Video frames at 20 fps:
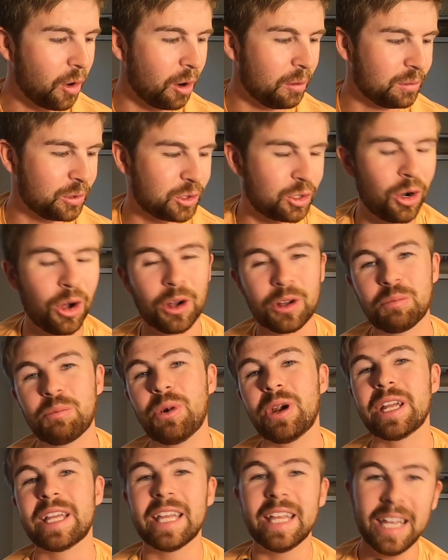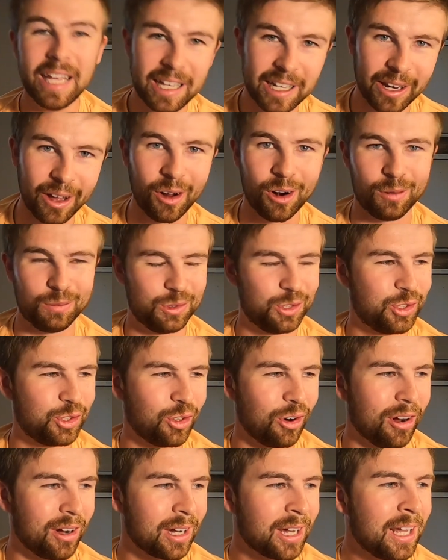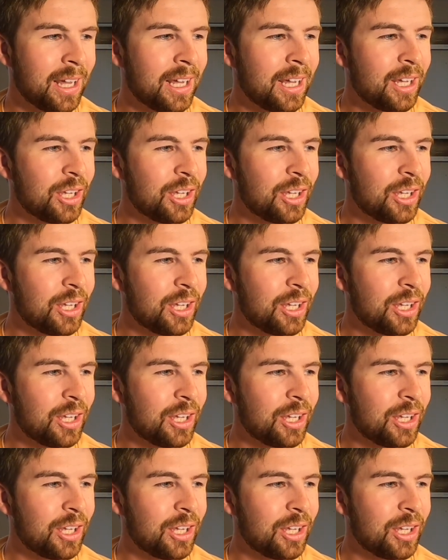Armstrong bring in Armstrong.